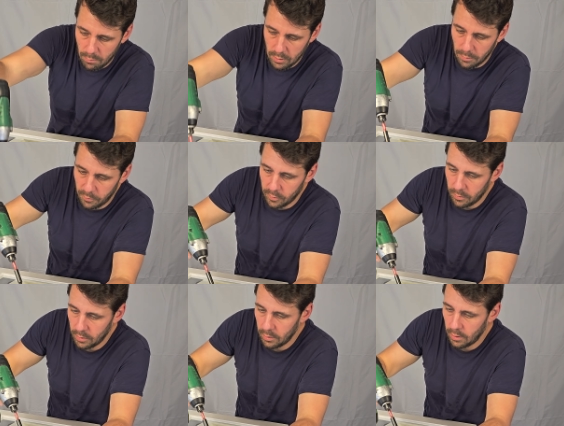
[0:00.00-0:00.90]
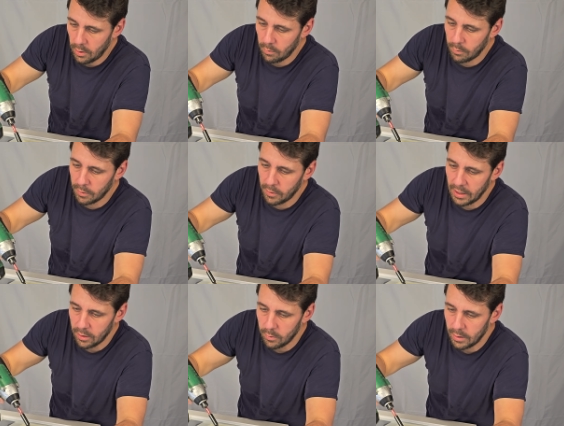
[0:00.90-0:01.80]
Oops. I don't really
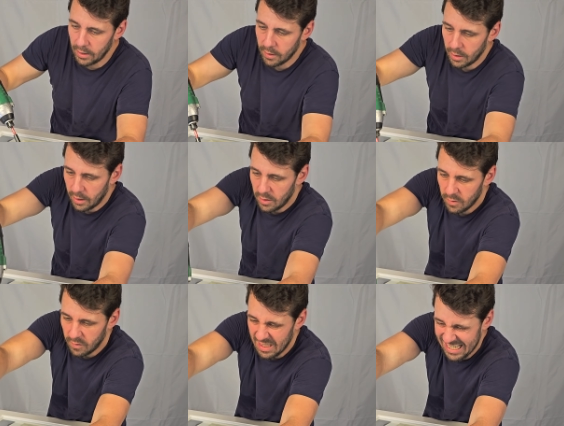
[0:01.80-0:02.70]
like doing that to the hinges.